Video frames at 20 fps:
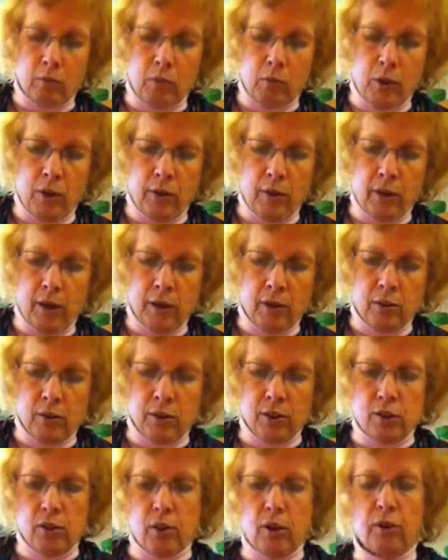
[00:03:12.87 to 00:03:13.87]
We are not
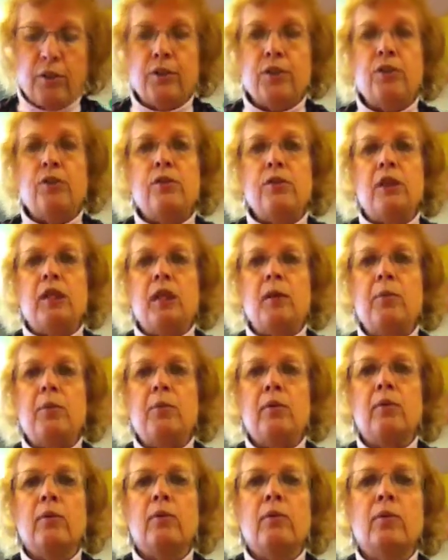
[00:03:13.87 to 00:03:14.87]
going to carve too
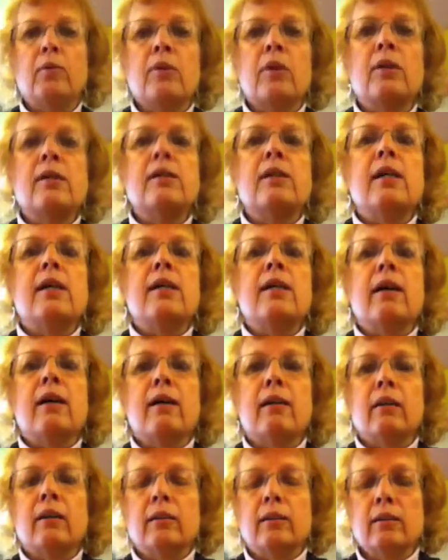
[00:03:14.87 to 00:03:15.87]
deep. We're going to take
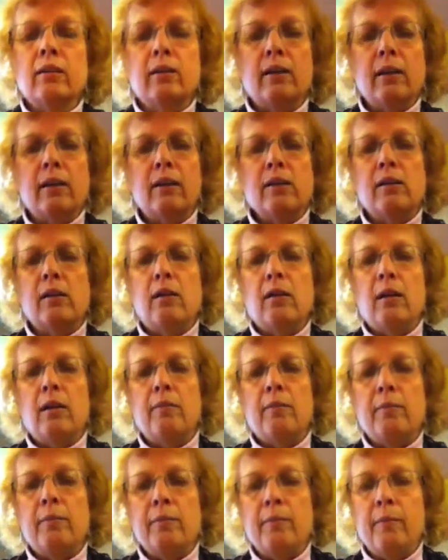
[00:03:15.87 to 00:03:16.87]
out a little at a
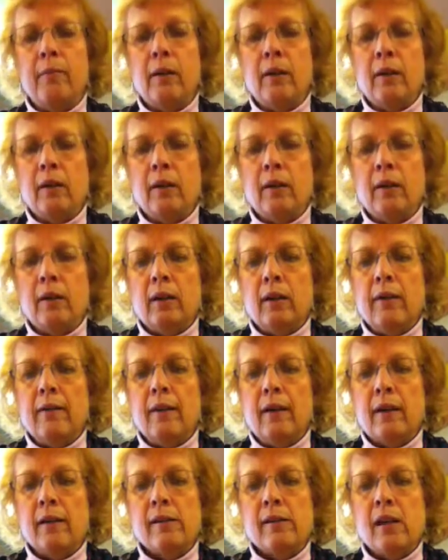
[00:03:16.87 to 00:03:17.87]
time,
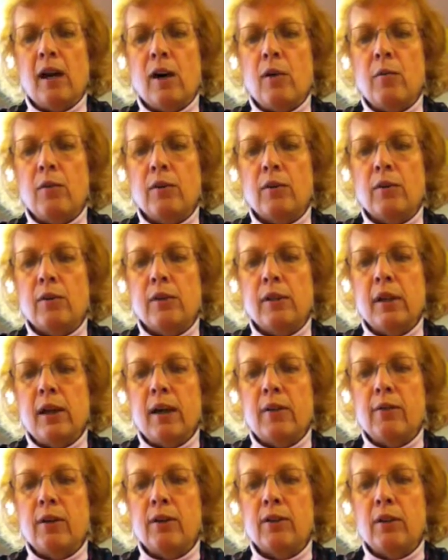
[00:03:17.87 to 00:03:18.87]
and that is how we're going to
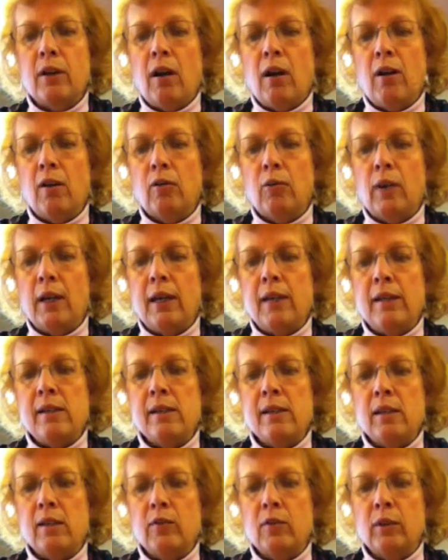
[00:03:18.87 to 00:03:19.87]
have our tile
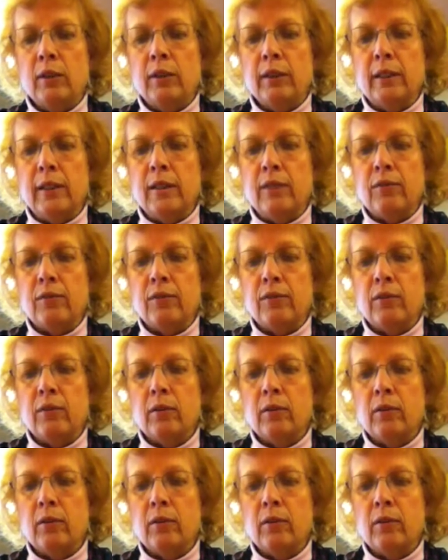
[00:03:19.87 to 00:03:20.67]
raised in relief.